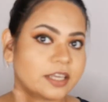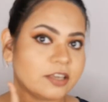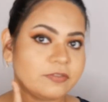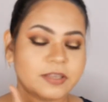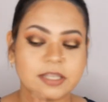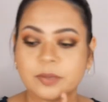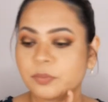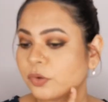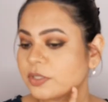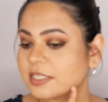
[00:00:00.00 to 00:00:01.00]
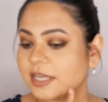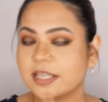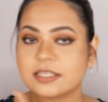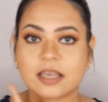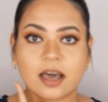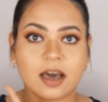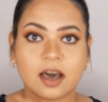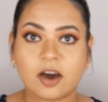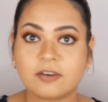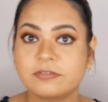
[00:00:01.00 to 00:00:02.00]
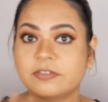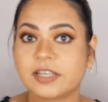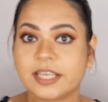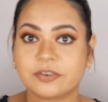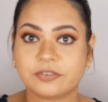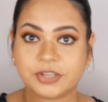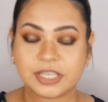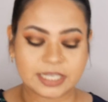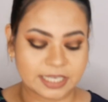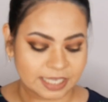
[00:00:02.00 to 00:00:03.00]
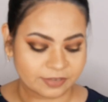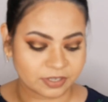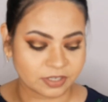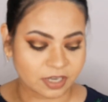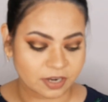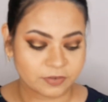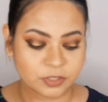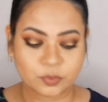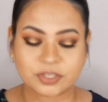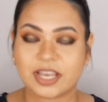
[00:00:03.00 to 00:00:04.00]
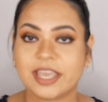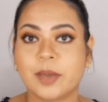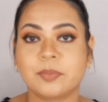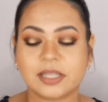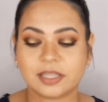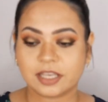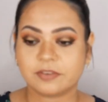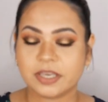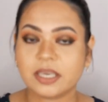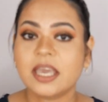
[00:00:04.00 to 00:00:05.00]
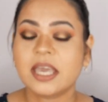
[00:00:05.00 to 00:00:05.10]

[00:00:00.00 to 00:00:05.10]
and I feel like both sides are of like really even coverage, which I am loving.